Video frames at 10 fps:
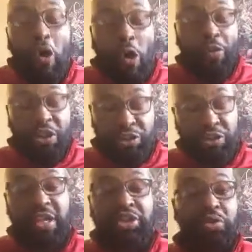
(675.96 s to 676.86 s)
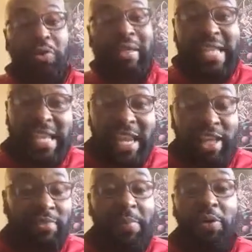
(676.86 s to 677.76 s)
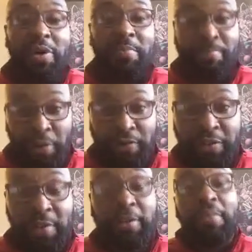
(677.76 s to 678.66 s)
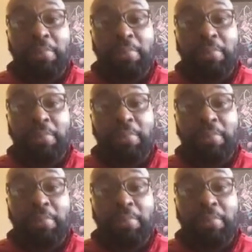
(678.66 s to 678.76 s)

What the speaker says: or the children that you are leading, because maybe you didn't birth them,